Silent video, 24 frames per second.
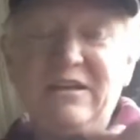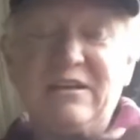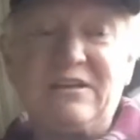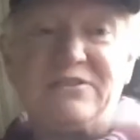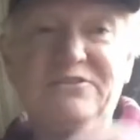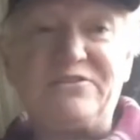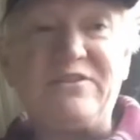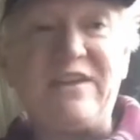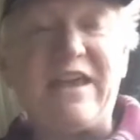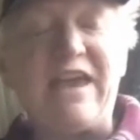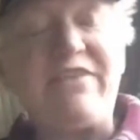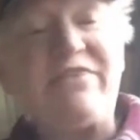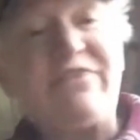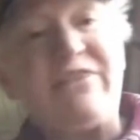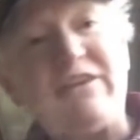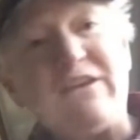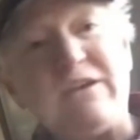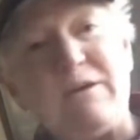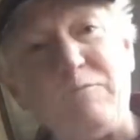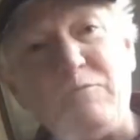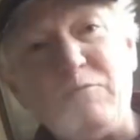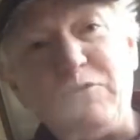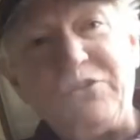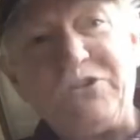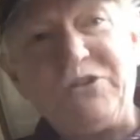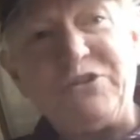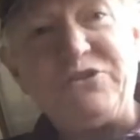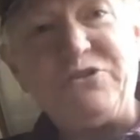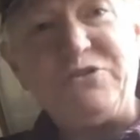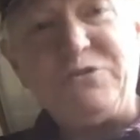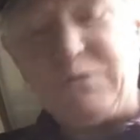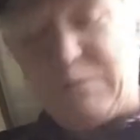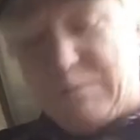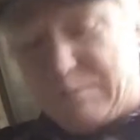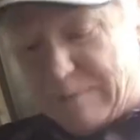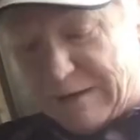Because Nathan, I'm wishing
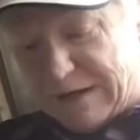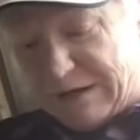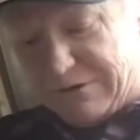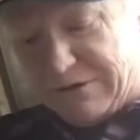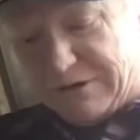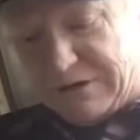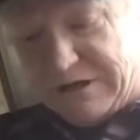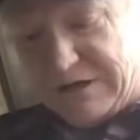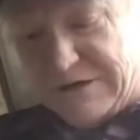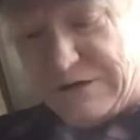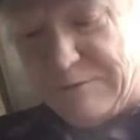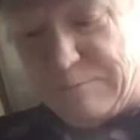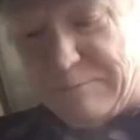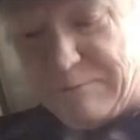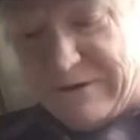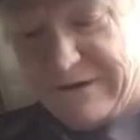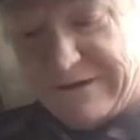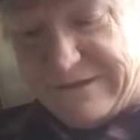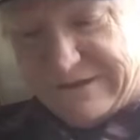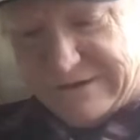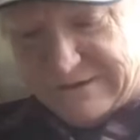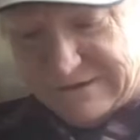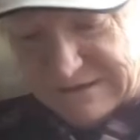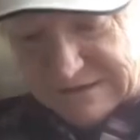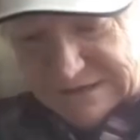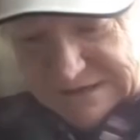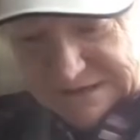you a better year, brother.